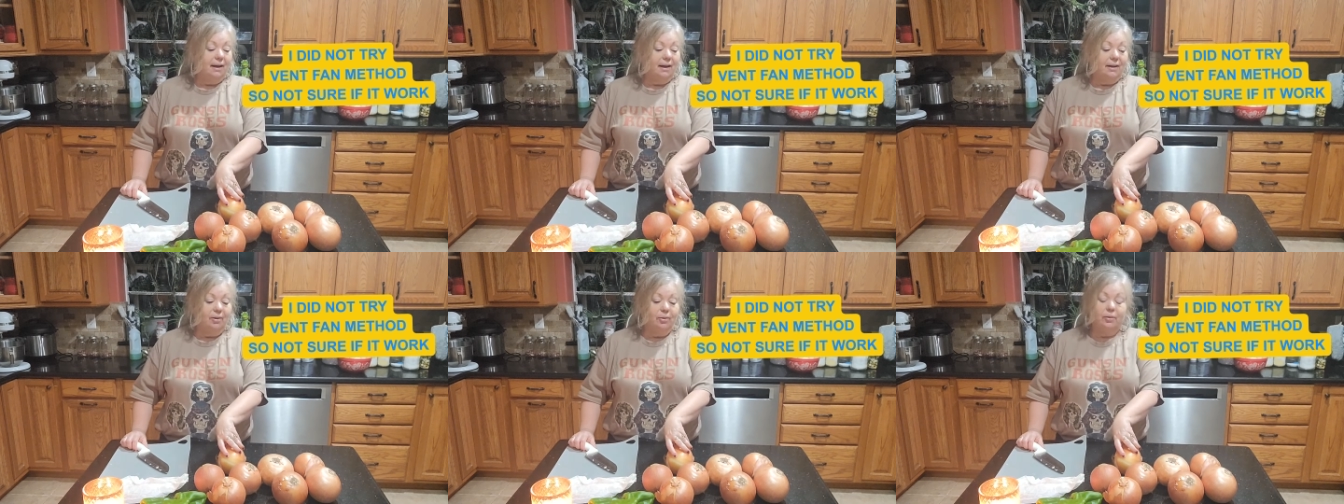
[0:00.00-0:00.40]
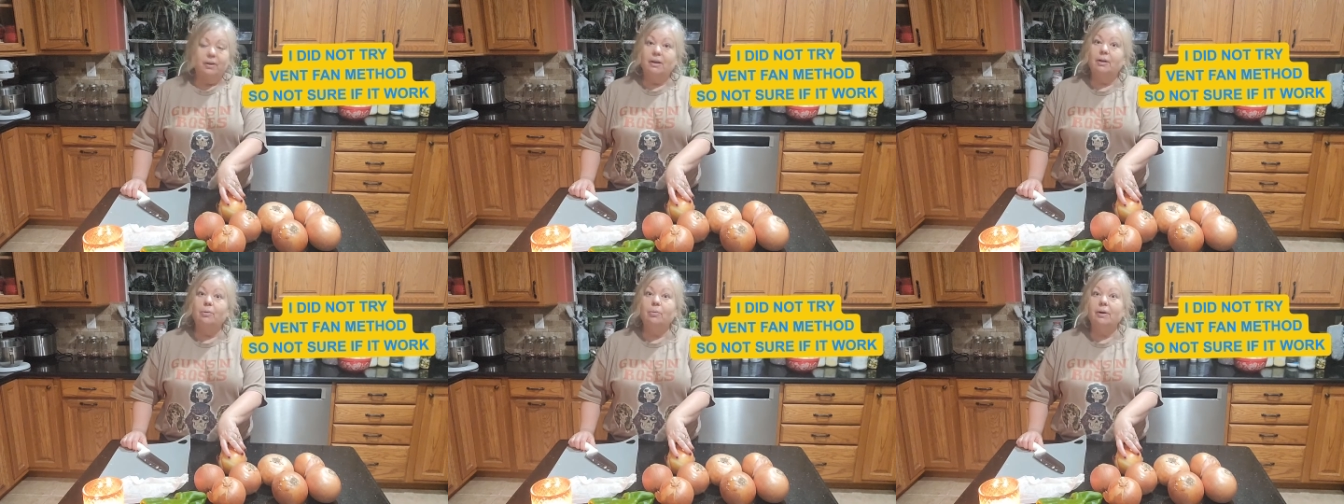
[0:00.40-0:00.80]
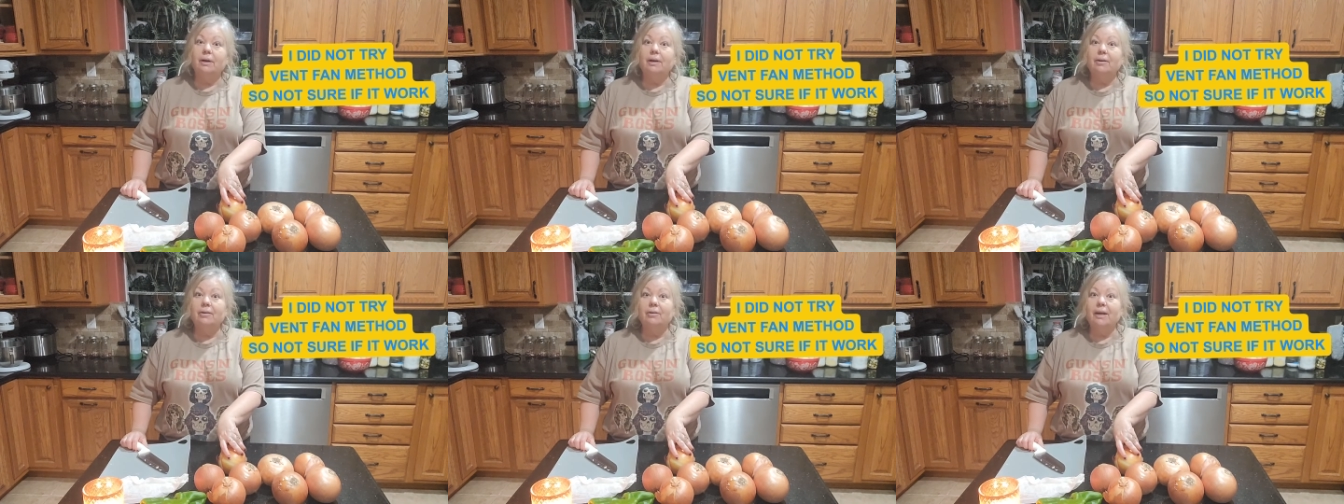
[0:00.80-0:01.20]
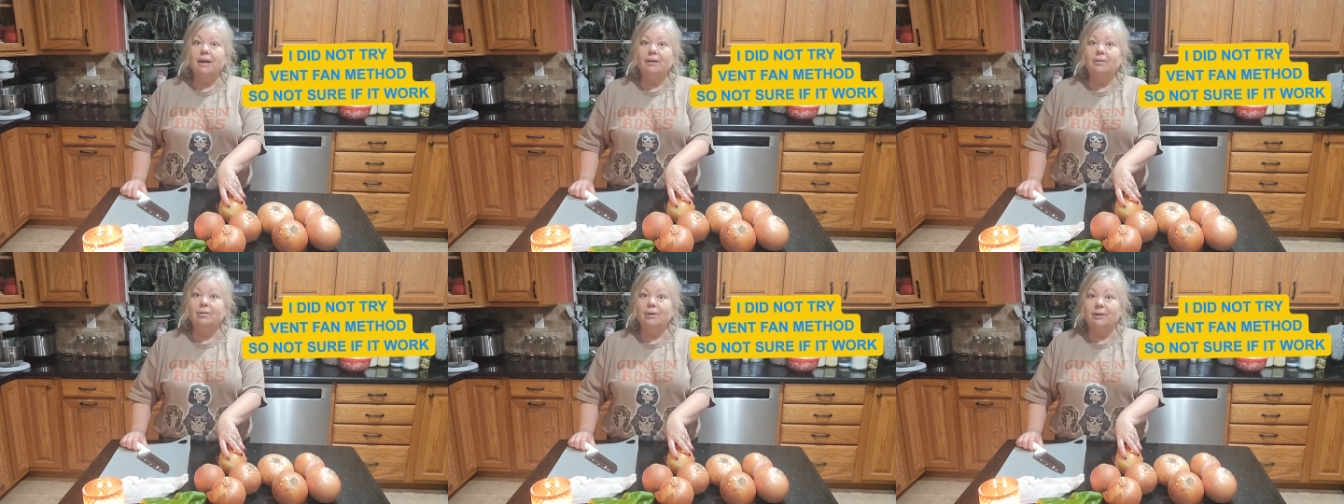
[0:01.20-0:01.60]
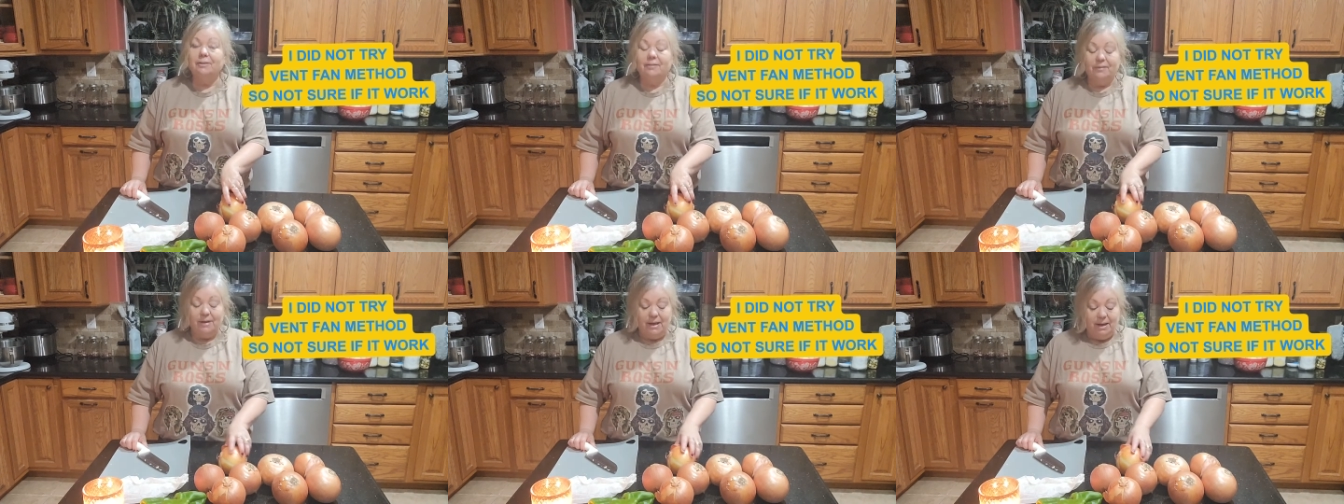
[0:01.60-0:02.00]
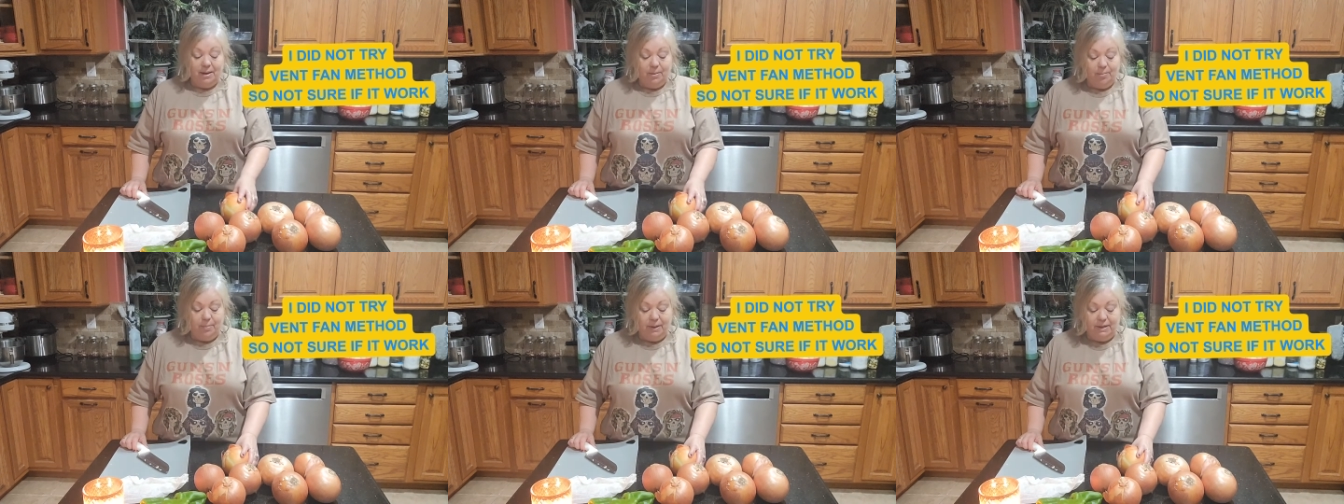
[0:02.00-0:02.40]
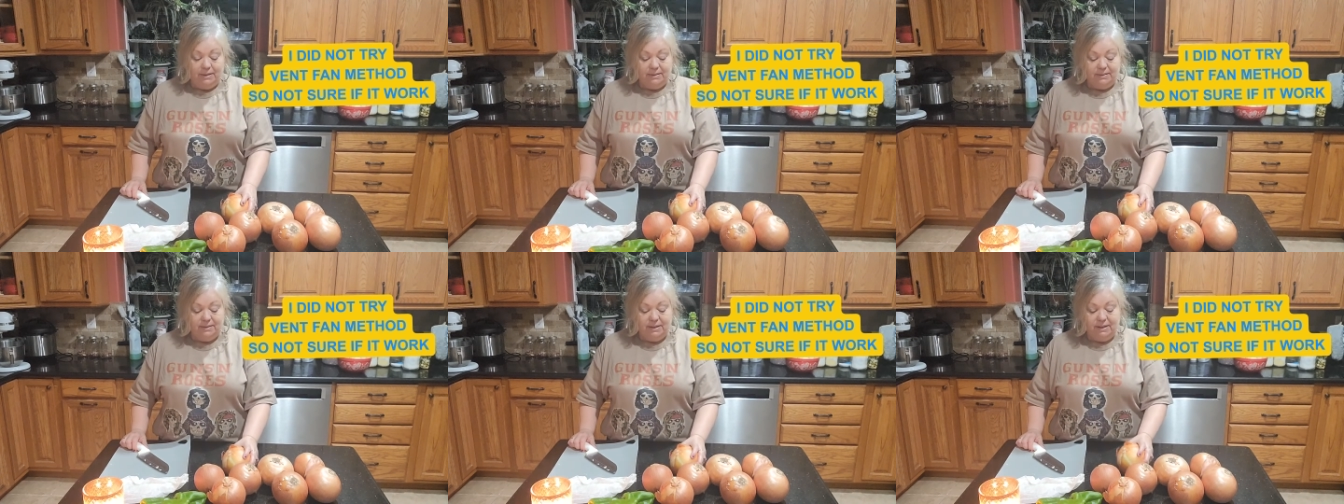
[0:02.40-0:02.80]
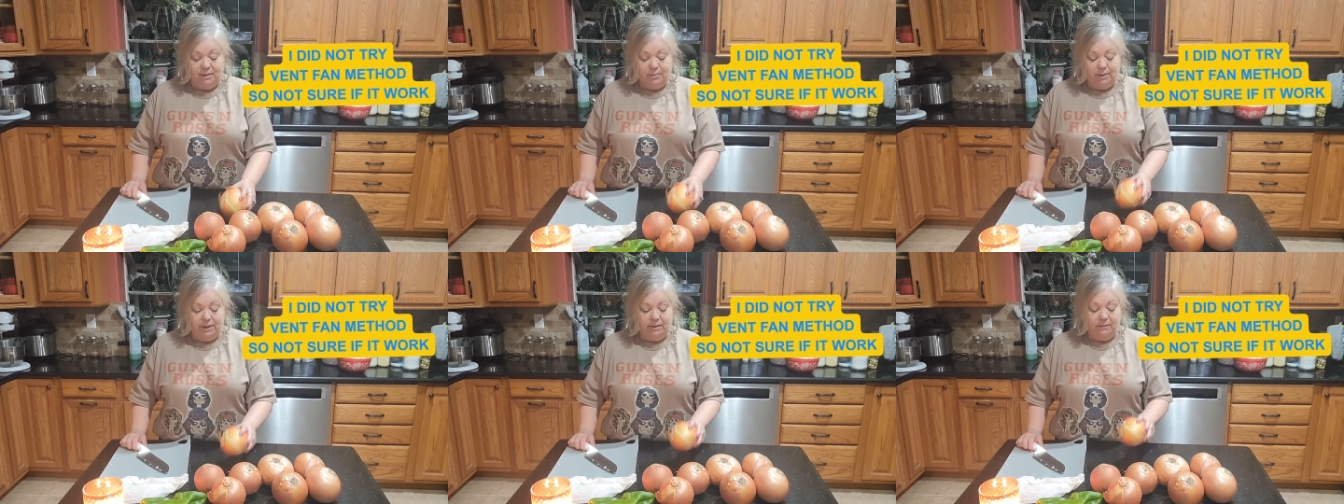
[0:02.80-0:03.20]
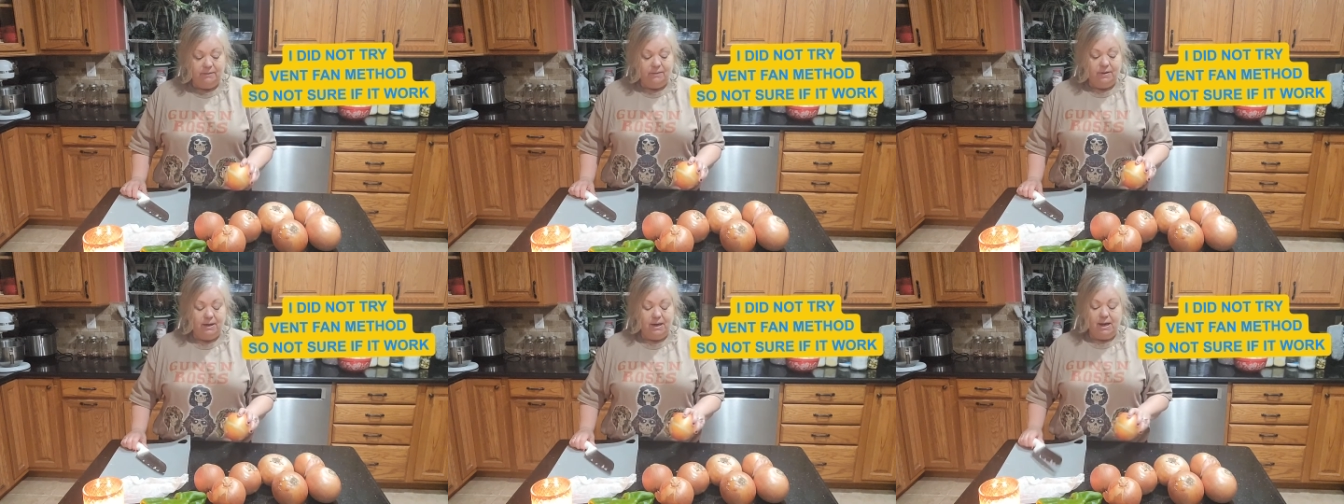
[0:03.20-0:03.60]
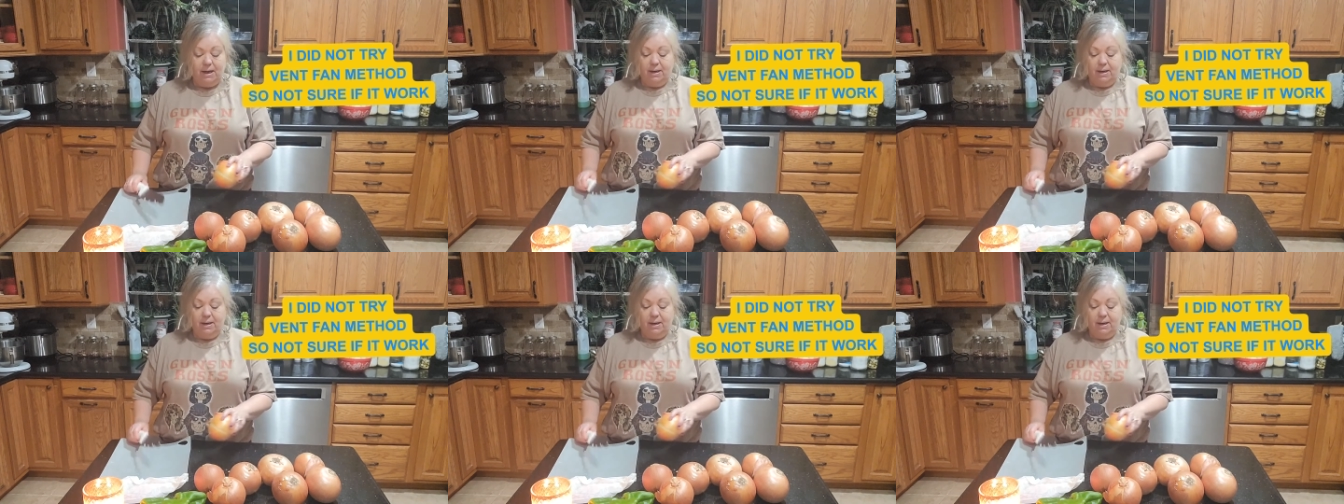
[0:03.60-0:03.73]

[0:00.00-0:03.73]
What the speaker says: I don't think you want to hear that noise. But anyways,